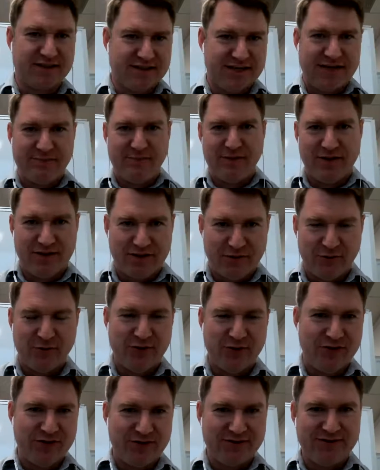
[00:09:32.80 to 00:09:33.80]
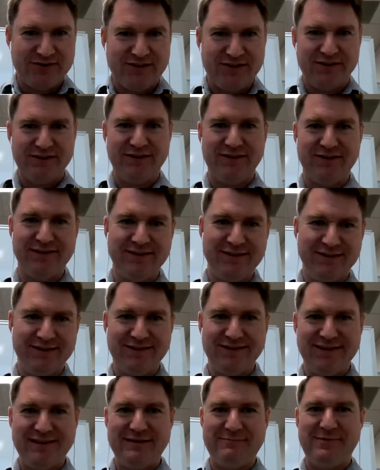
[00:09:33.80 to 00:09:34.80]
tape on the corners to
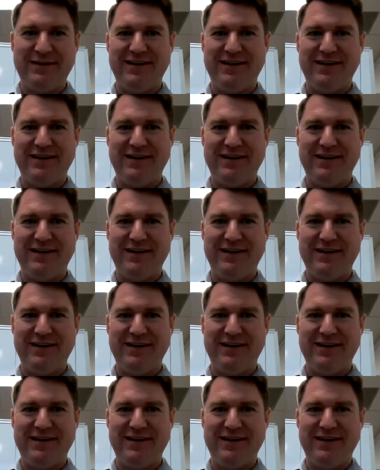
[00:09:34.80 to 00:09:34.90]
keep it